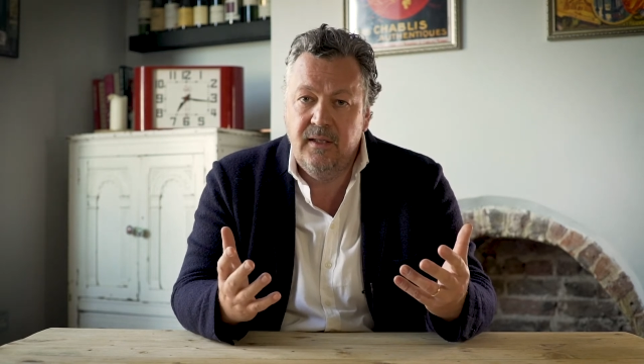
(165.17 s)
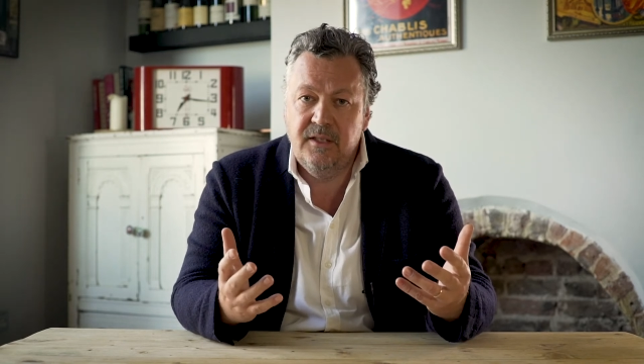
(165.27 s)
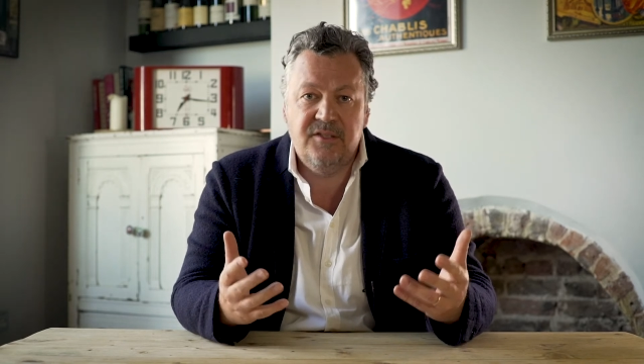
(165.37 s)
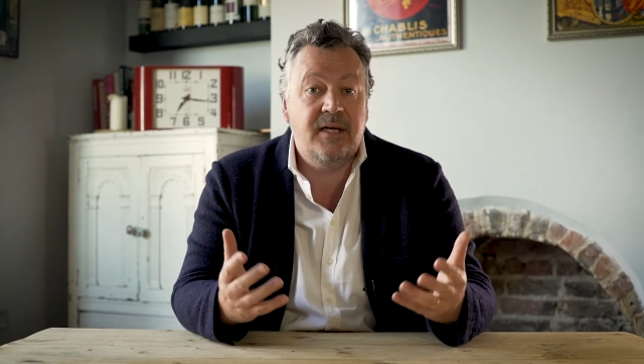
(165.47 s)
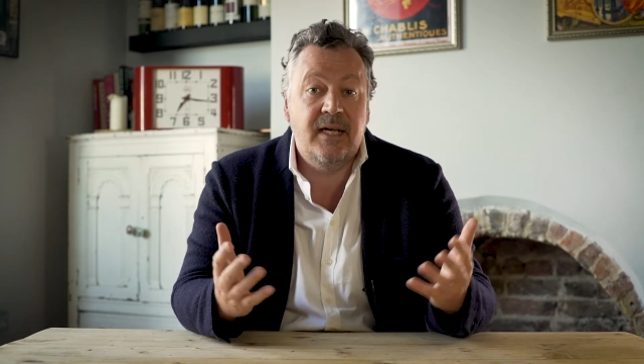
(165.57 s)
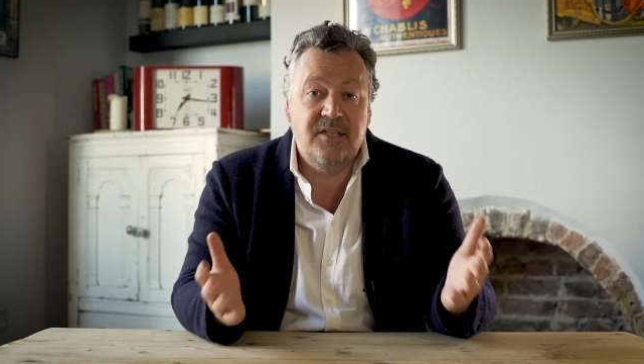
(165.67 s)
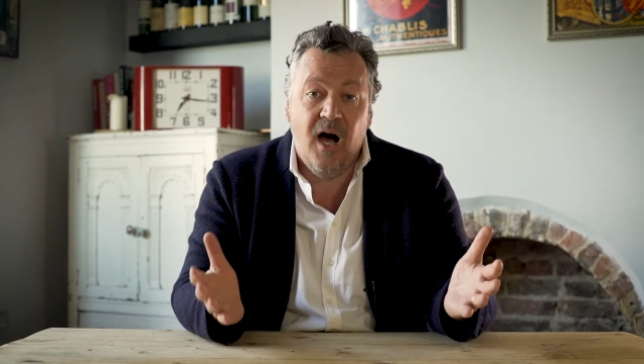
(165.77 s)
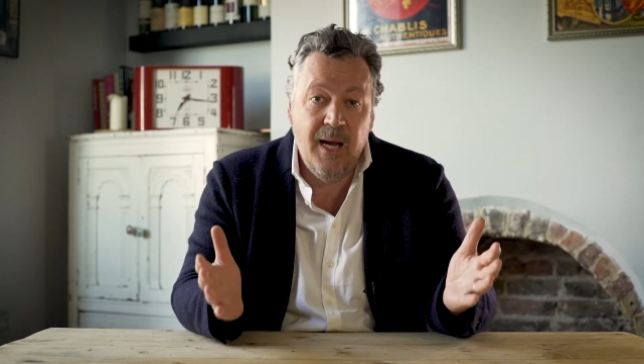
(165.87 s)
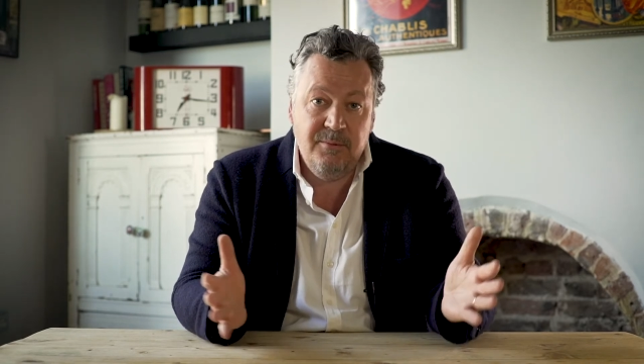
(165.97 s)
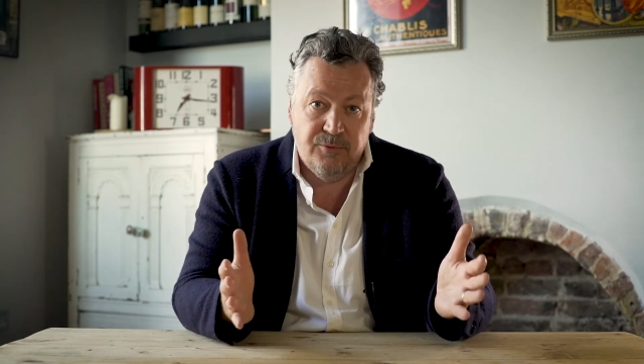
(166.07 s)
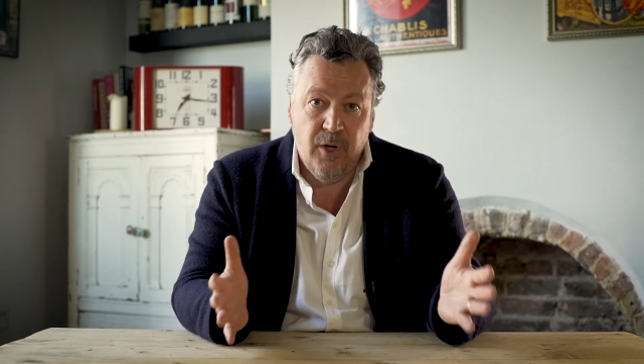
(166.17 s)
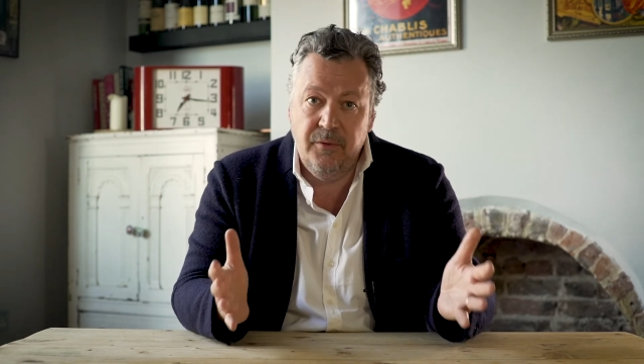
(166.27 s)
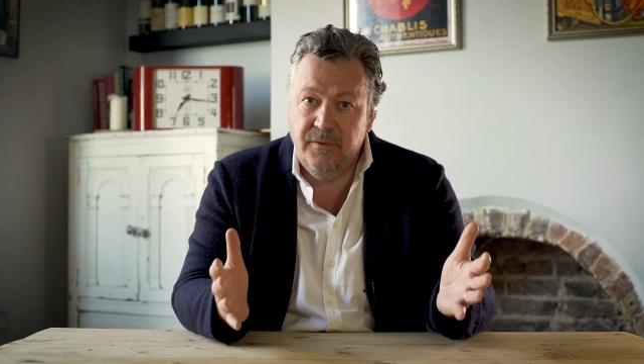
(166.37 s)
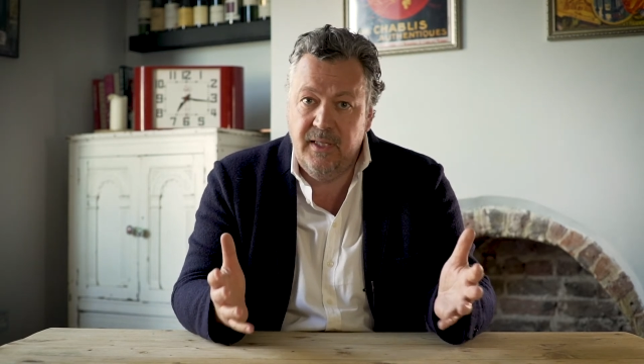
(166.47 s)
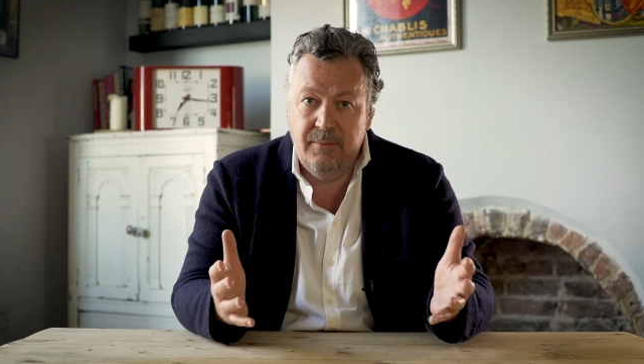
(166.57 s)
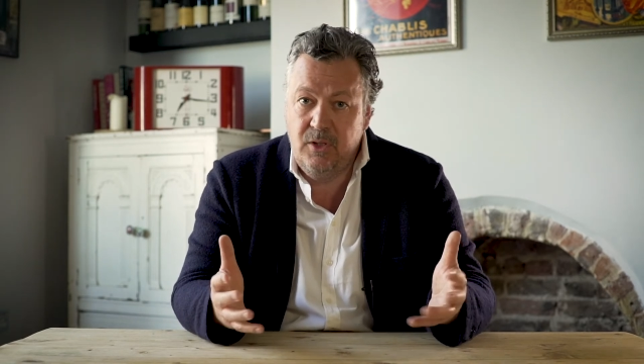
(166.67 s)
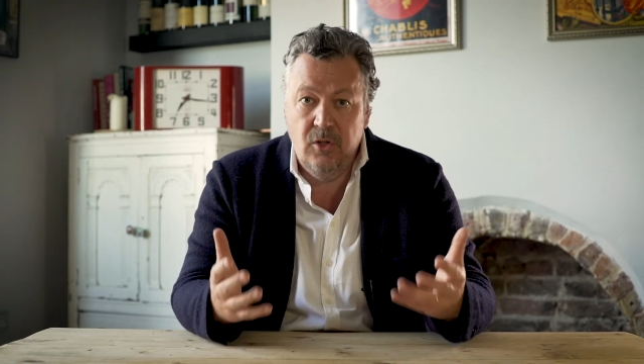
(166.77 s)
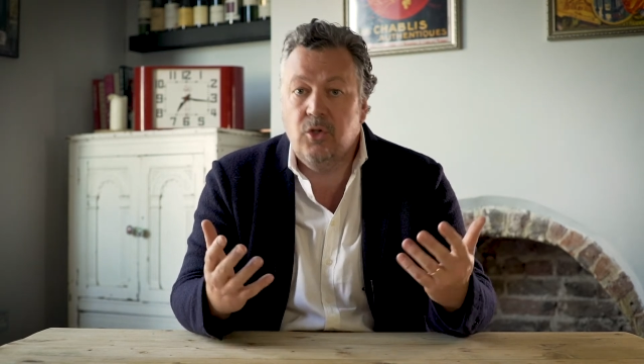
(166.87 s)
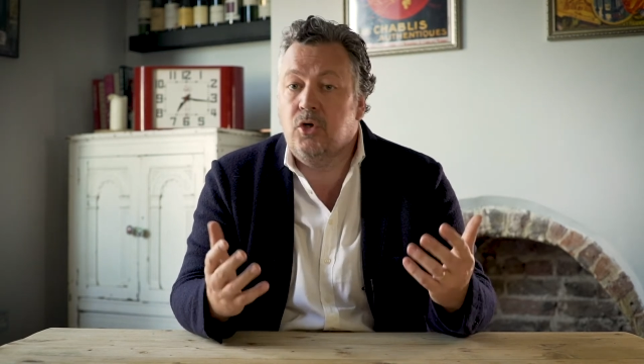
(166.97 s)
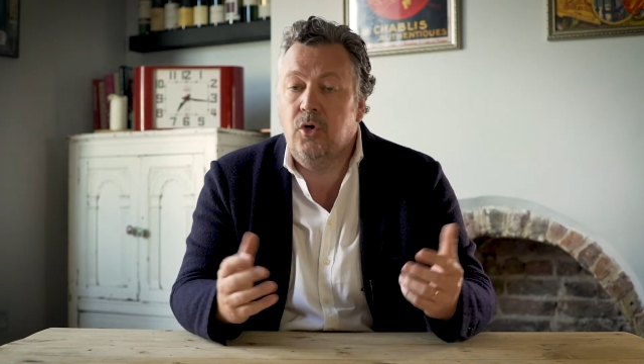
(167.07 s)
The Sunday Times wrote that it would
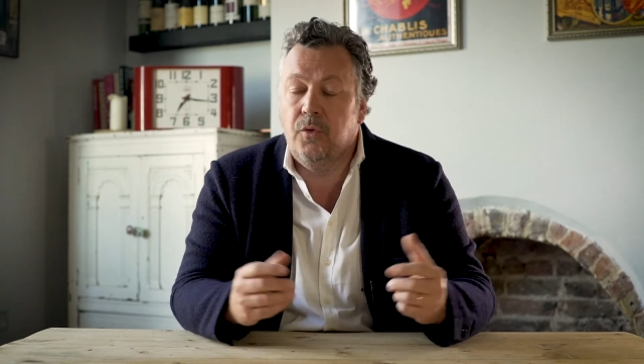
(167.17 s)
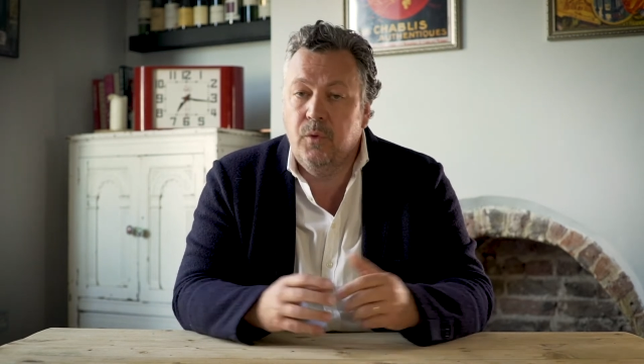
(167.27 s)
look good on